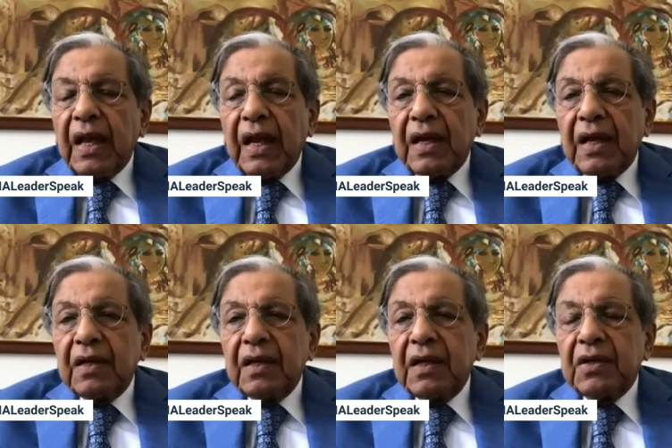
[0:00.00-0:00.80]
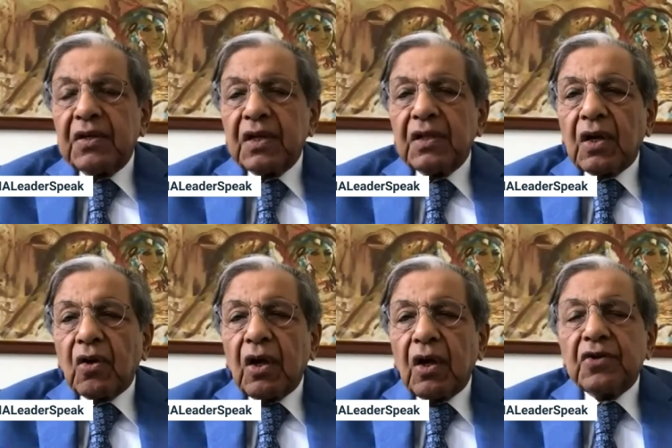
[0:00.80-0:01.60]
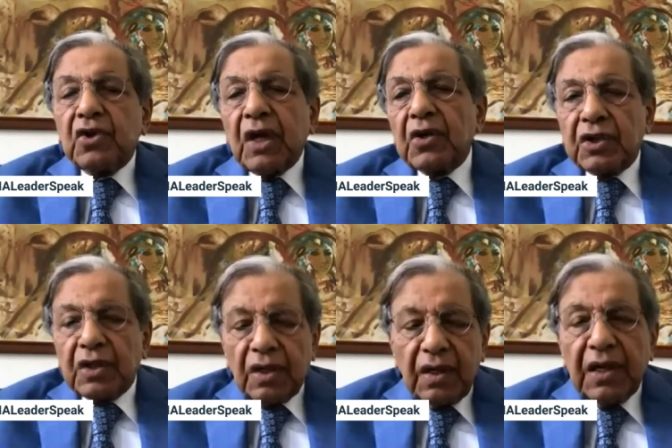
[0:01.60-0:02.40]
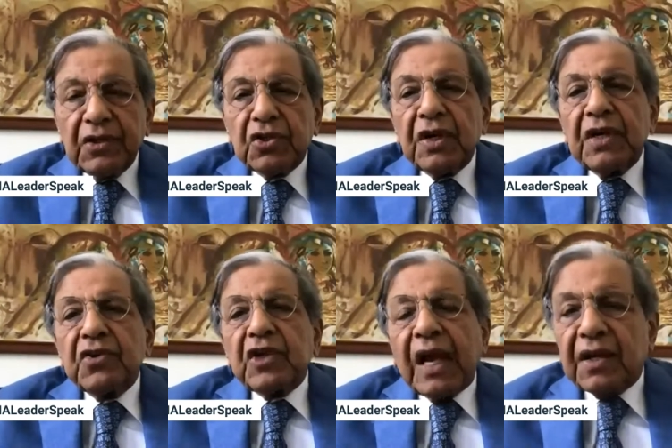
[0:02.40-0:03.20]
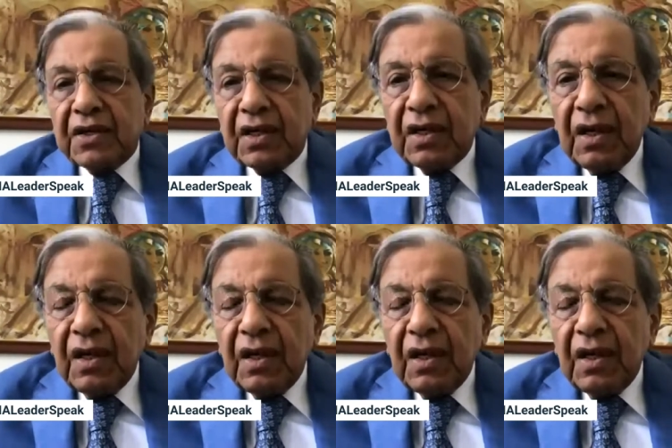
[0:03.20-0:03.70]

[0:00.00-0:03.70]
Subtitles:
And it is at the cross junction and straitjacketed